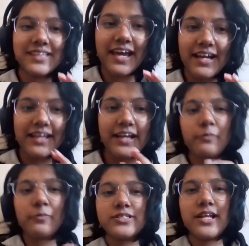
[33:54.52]
a bit
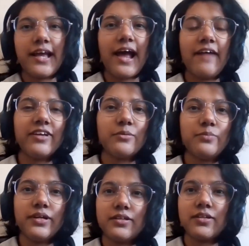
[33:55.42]
scared. Like everyone was like
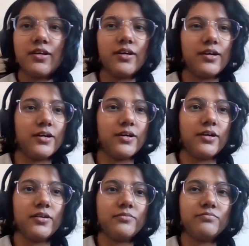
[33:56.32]
having a bit,
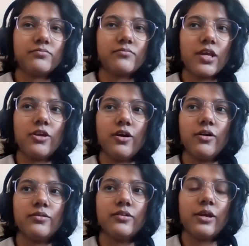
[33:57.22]

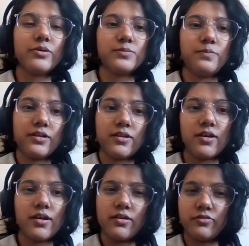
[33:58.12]
there was a
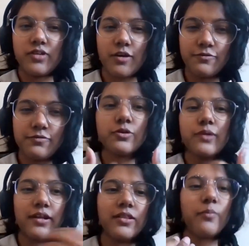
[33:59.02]
bit tough
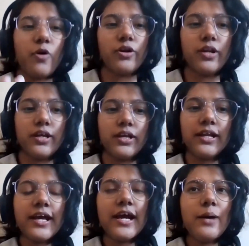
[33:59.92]
to get the
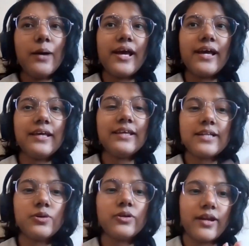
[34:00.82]
bonding in. But
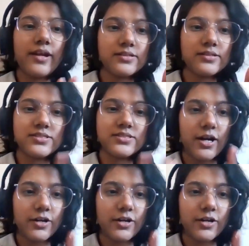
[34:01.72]
I think that's a great